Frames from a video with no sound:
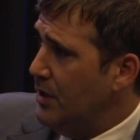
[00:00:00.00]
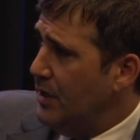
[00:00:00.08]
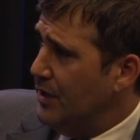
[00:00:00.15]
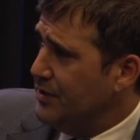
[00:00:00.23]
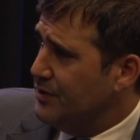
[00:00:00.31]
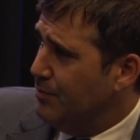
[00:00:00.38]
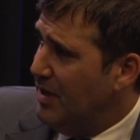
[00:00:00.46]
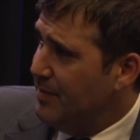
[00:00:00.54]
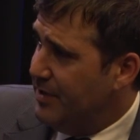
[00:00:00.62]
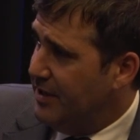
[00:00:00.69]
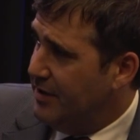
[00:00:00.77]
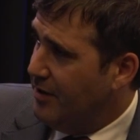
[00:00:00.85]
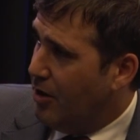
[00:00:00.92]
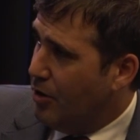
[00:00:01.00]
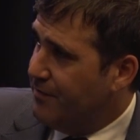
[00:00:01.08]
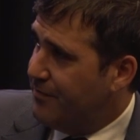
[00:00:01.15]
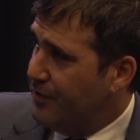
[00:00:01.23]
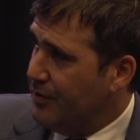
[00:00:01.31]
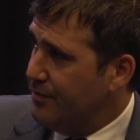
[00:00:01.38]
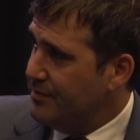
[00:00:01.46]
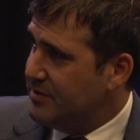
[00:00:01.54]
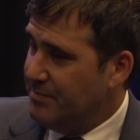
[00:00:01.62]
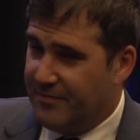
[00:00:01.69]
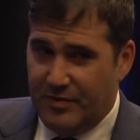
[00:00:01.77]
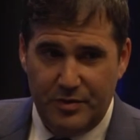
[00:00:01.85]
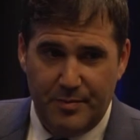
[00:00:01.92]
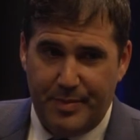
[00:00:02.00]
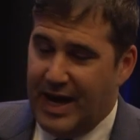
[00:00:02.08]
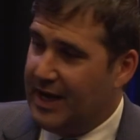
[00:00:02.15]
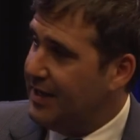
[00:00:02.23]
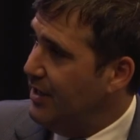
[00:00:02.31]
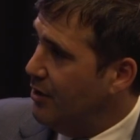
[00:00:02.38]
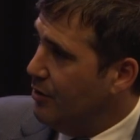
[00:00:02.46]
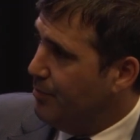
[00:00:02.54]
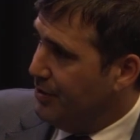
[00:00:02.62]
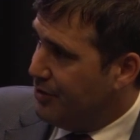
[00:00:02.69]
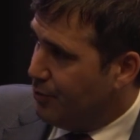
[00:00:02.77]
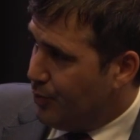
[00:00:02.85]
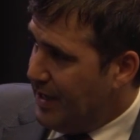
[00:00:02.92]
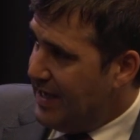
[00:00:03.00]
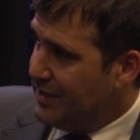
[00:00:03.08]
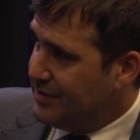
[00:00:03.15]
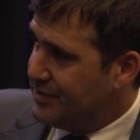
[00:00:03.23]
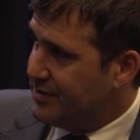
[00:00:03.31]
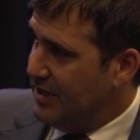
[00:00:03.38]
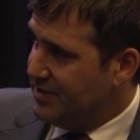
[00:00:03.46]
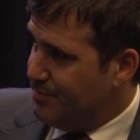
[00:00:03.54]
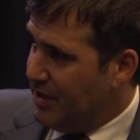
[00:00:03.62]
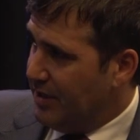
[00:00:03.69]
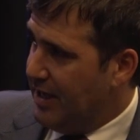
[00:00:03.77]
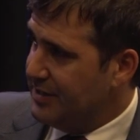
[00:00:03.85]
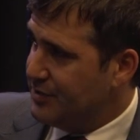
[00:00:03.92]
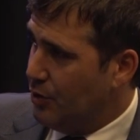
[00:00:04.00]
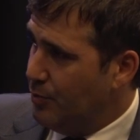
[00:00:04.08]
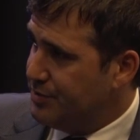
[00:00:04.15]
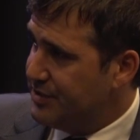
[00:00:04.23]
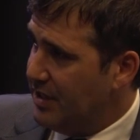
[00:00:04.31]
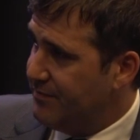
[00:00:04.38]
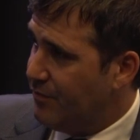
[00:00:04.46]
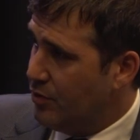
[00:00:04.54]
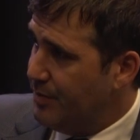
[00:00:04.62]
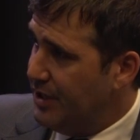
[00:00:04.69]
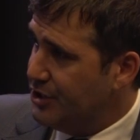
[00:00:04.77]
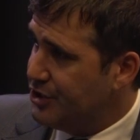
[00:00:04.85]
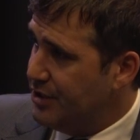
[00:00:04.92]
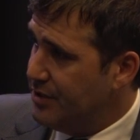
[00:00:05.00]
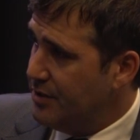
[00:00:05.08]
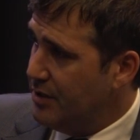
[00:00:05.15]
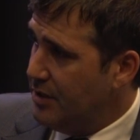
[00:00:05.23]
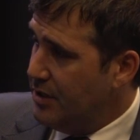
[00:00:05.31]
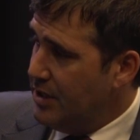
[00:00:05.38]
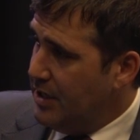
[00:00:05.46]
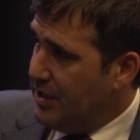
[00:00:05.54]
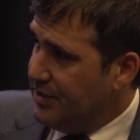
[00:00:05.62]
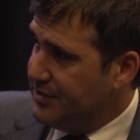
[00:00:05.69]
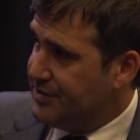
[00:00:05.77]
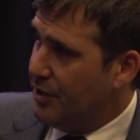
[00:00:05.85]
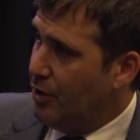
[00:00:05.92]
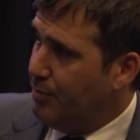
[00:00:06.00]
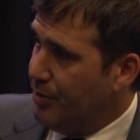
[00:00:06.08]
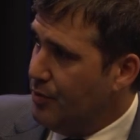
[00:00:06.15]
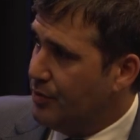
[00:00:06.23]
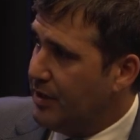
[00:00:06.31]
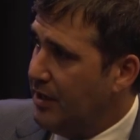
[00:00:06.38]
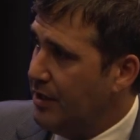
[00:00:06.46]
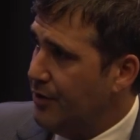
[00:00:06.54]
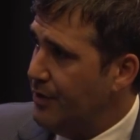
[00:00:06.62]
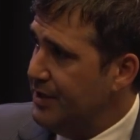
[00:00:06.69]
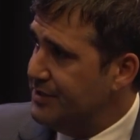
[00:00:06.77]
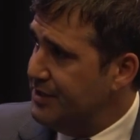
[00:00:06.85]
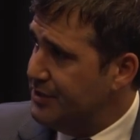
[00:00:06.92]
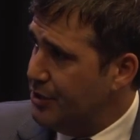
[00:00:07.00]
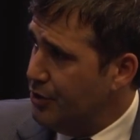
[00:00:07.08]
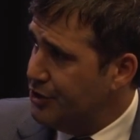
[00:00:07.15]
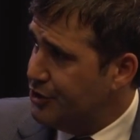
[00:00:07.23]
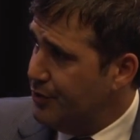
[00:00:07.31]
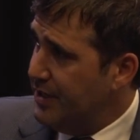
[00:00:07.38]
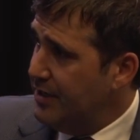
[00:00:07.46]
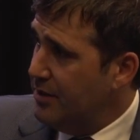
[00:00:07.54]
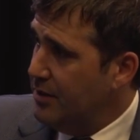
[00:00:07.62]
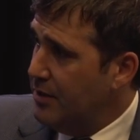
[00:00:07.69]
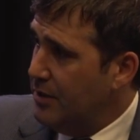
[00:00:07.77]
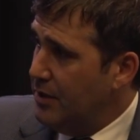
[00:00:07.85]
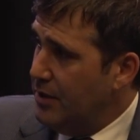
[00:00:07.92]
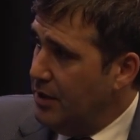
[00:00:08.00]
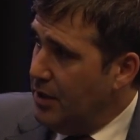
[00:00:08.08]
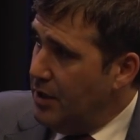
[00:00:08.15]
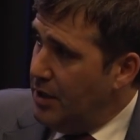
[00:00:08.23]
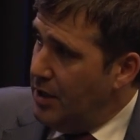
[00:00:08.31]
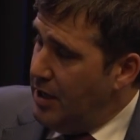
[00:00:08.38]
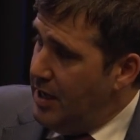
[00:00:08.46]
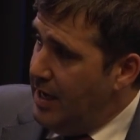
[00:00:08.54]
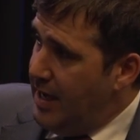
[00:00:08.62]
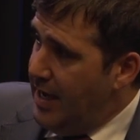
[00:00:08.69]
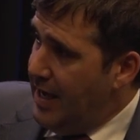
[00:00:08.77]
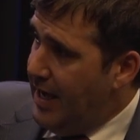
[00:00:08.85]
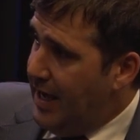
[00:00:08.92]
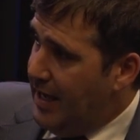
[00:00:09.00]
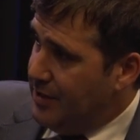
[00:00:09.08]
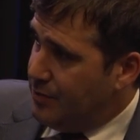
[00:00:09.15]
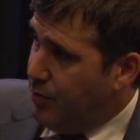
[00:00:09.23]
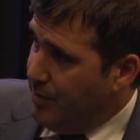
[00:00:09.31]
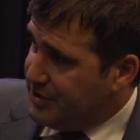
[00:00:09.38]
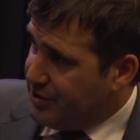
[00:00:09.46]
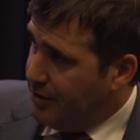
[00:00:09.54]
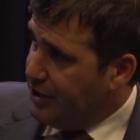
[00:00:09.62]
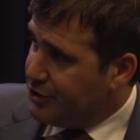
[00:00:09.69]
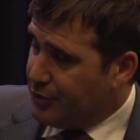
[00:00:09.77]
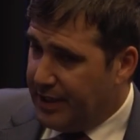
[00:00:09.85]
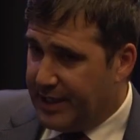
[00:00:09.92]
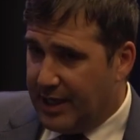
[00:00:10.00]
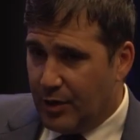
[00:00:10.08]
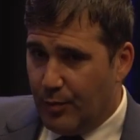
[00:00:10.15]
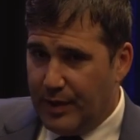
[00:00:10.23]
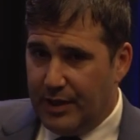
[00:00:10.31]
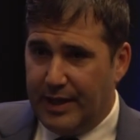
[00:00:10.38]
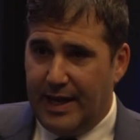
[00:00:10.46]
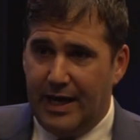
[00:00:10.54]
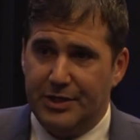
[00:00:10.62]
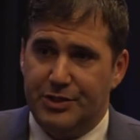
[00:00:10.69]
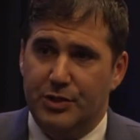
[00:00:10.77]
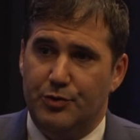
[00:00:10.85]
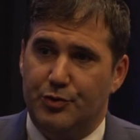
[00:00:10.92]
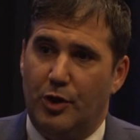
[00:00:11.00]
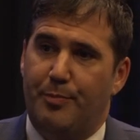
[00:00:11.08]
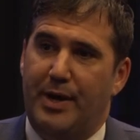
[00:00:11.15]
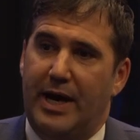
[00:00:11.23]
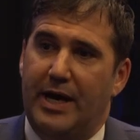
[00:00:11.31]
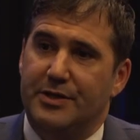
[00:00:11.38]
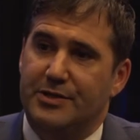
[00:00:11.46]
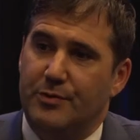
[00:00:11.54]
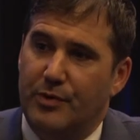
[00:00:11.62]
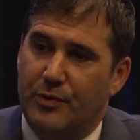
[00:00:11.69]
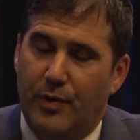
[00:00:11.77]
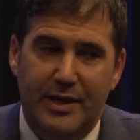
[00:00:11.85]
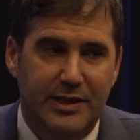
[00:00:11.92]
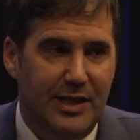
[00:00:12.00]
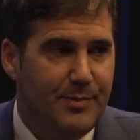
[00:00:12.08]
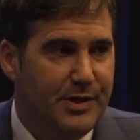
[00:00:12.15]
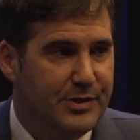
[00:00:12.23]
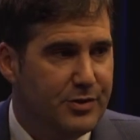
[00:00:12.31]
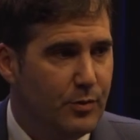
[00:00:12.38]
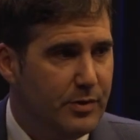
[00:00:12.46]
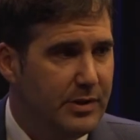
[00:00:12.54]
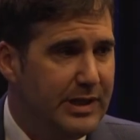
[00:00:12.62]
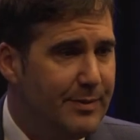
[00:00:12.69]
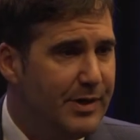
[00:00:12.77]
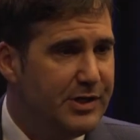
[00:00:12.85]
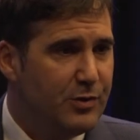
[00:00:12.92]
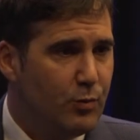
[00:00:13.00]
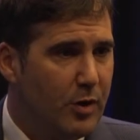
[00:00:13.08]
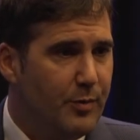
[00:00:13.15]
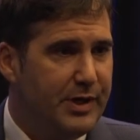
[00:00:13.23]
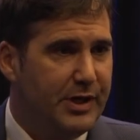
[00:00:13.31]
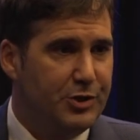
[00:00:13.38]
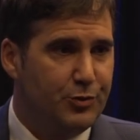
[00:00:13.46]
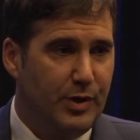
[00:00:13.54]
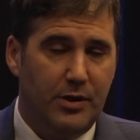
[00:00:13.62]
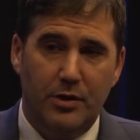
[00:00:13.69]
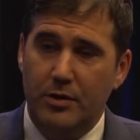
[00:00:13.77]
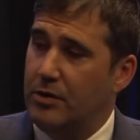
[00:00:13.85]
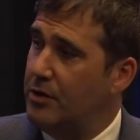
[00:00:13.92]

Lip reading: So it might be hard for some of you in the back here, but the red is mineralized homestake formation. The subtle blue color is the tertiary. And when we started drilling here, we only had 2 drill pads, so we were quite limited to where we could drill.